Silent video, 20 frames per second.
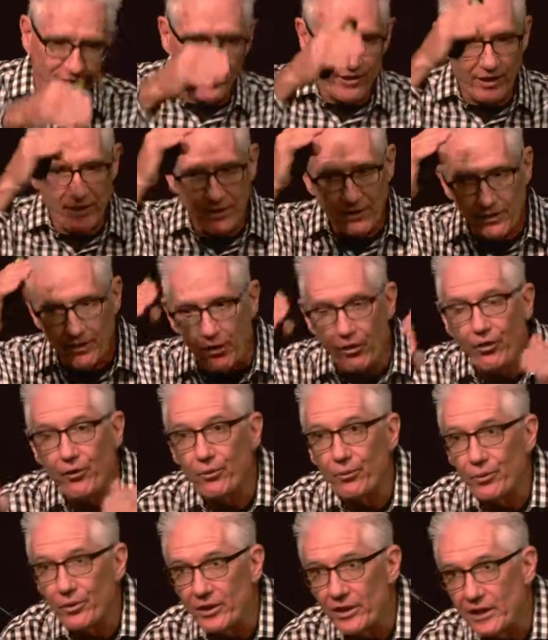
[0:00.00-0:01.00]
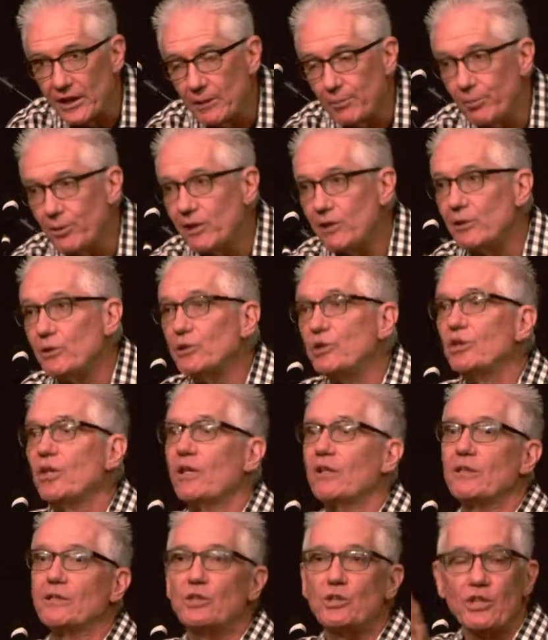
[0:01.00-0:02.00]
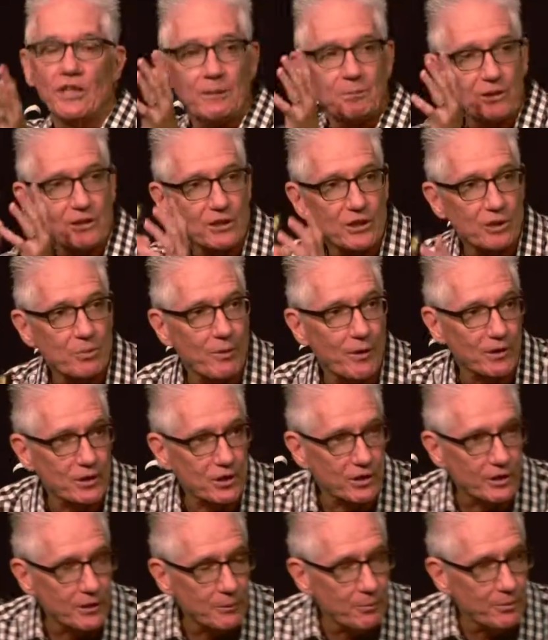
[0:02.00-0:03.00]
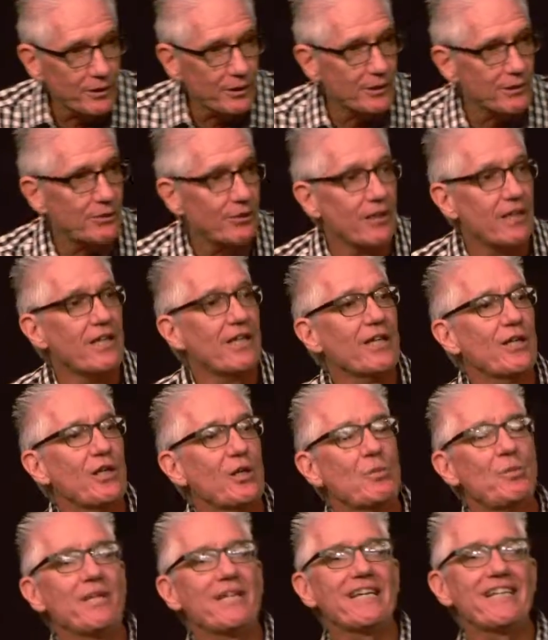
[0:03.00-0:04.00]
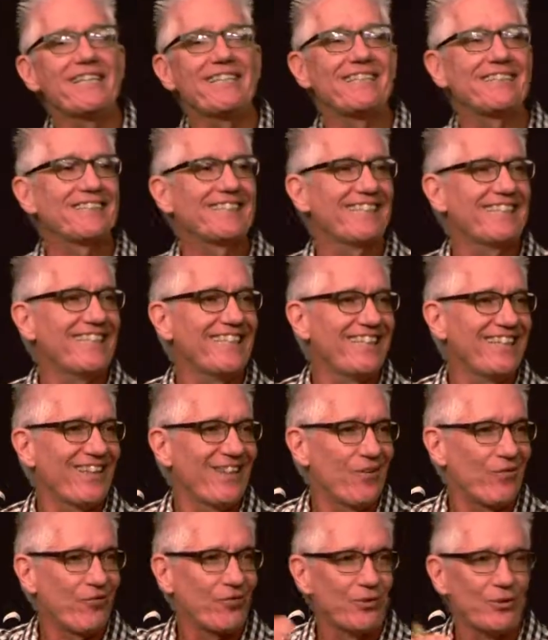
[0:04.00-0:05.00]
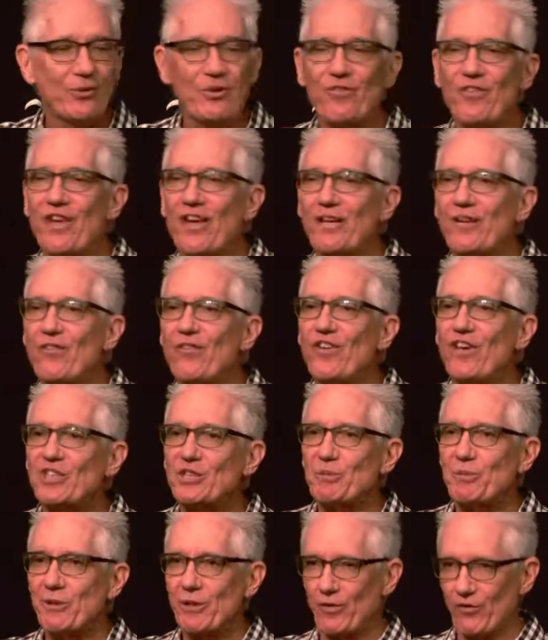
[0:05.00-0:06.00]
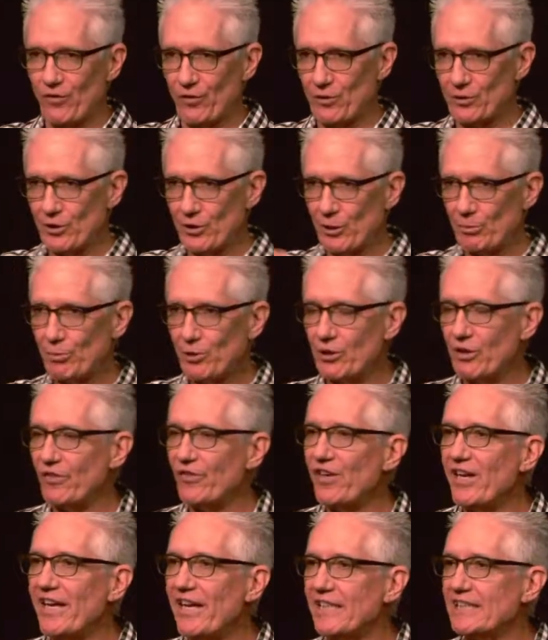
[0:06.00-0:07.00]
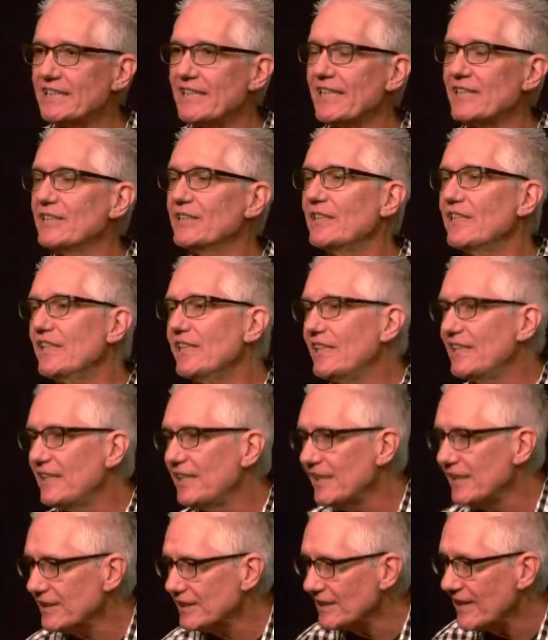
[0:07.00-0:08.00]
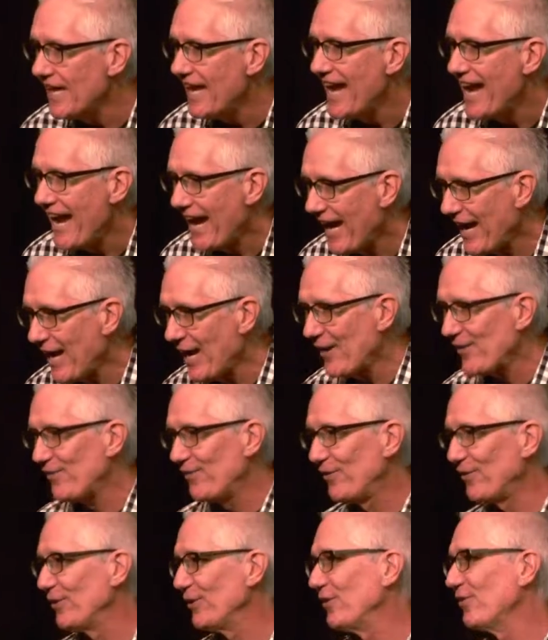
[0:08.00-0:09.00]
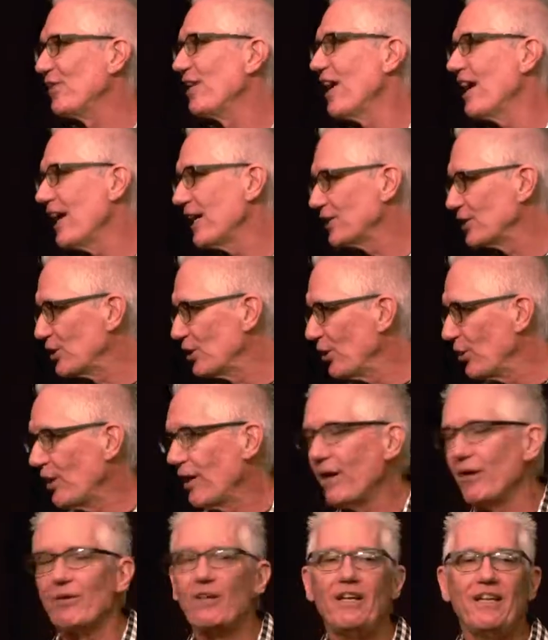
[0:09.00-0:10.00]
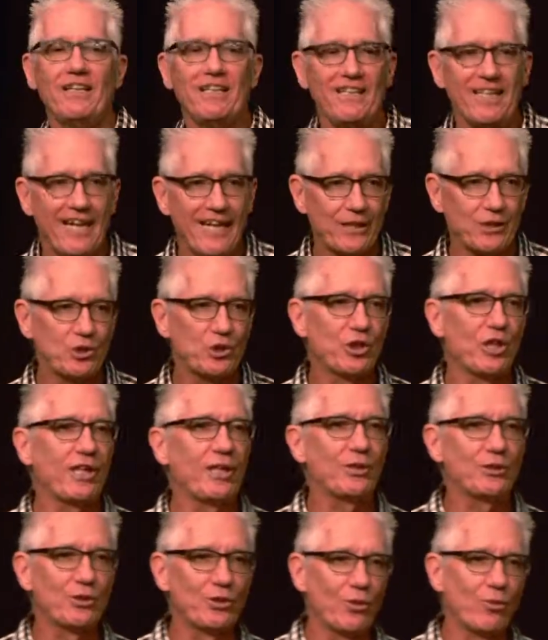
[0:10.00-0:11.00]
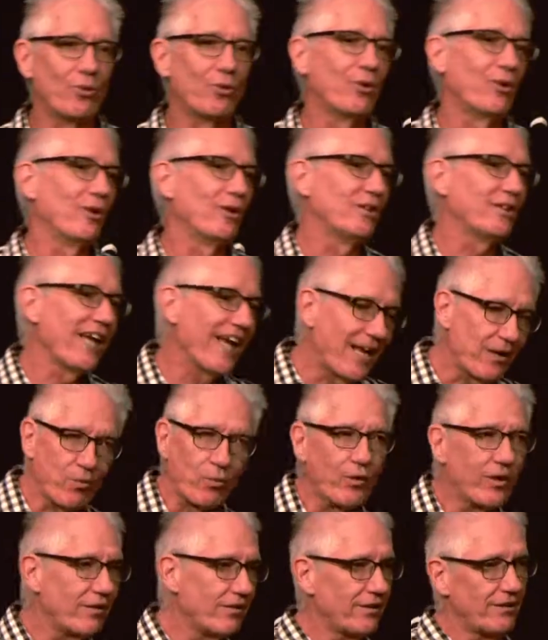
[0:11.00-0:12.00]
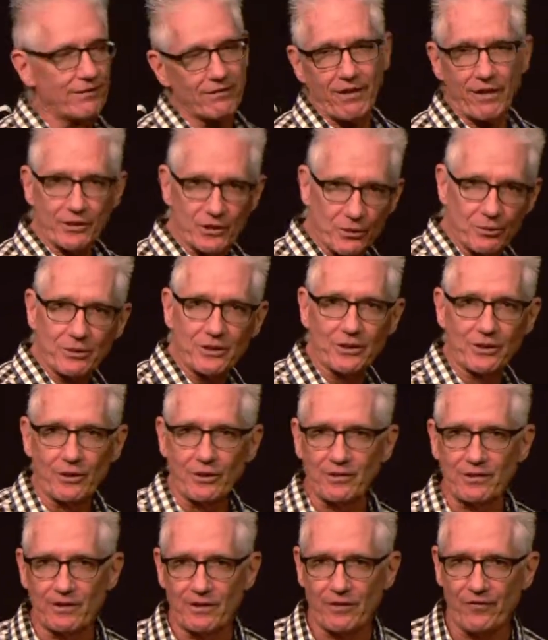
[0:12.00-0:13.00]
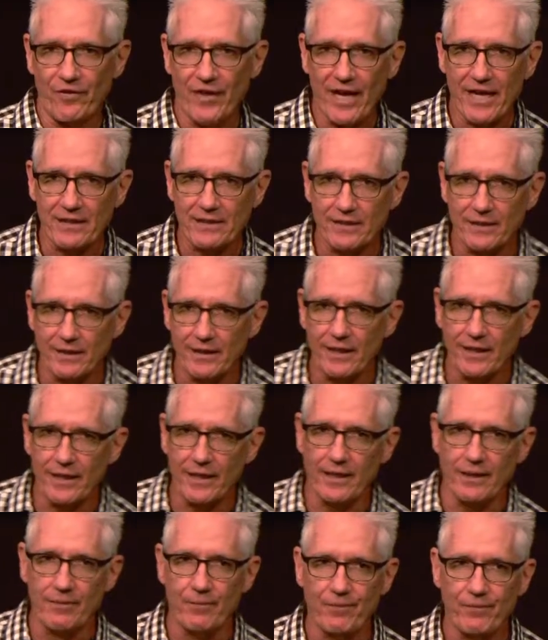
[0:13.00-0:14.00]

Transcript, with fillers: then the three, Peter, John, and James, and especially Peter, you begin to see the fruit of that investment unfold in the book of Acts as this handful of guys go out and change the world, and we're here as a result of that today.